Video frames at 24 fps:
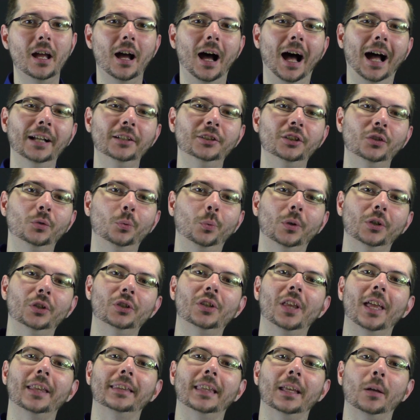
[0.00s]
I just wish
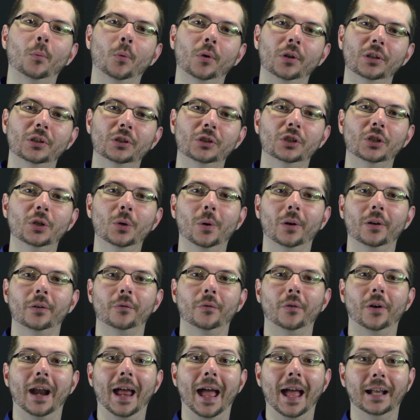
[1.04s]
that they wouldn't do it
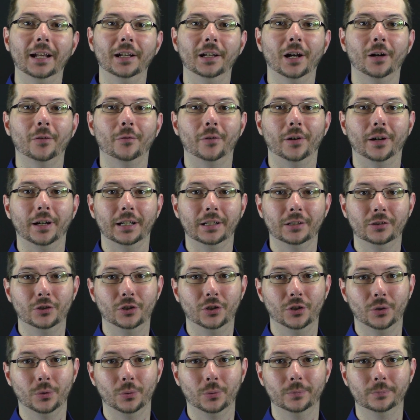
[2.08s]
for head covering
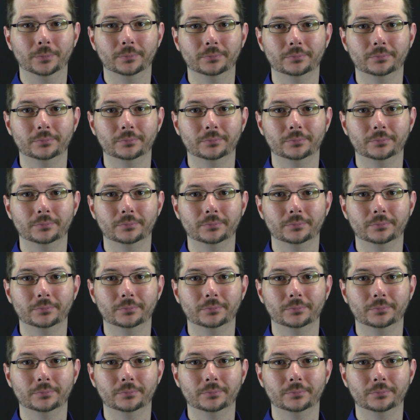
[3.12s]
too.